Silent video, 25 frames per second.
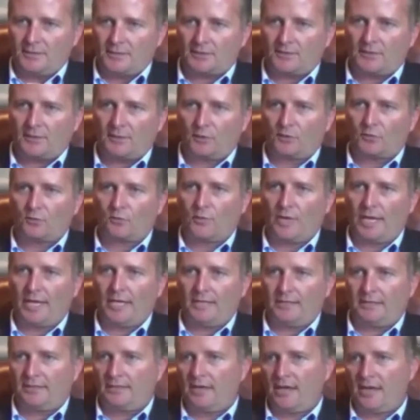just a
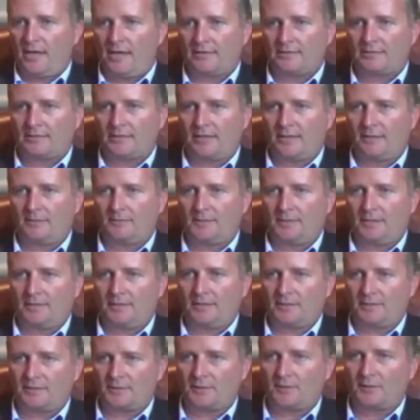great concept,
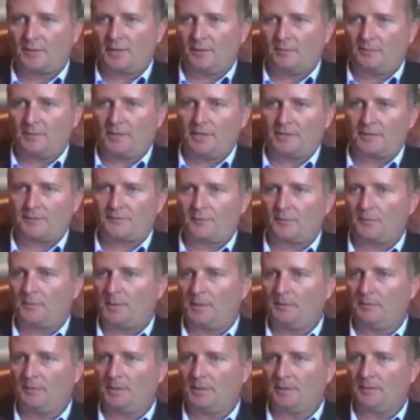and it's a great place for
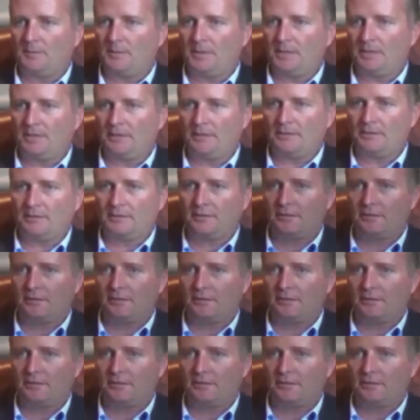people to be.